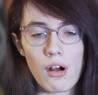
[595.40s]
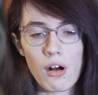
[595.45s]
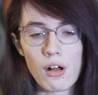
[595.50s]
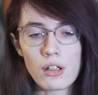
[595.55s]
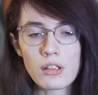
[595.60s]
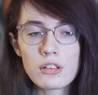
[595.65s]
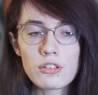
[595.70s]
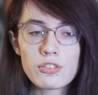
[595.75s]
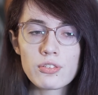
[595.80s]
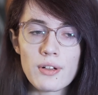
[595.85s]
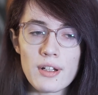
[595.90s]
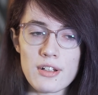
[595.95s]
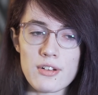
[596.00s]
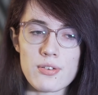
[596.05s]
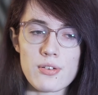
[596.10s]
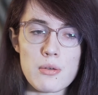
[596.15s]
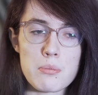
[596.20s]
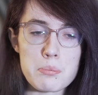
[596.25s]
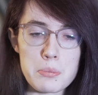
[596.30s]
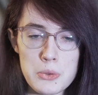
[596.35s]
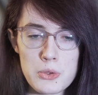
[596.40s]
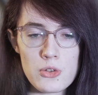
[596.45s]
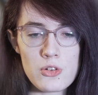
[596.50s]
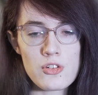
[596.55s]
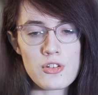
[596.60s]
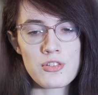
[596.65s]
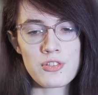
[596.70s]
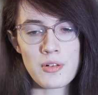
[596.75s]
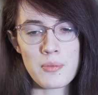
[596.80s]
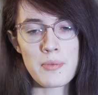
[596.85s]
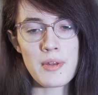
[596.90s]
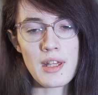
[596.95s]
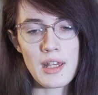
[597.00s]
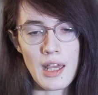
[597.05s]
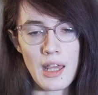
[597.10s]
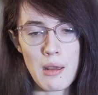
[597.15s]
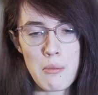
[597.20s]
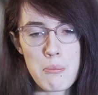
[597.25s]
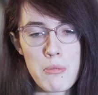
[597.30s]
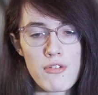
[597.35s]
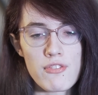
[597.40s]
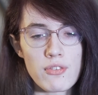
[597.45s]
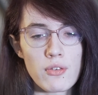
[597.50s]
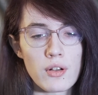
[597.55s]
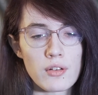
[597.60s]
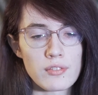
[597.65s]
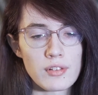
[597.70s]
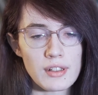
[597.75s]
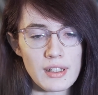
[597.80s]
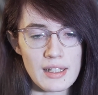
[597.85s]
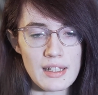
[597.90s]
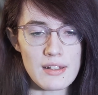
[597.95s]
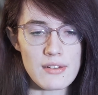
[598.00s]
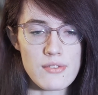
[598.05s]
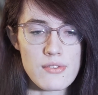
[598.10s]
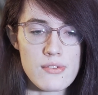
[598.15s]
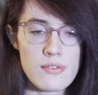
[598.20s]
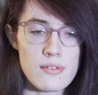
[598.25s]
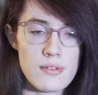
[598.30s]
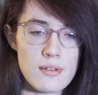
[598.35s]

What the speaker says: all of which removed from the game before release.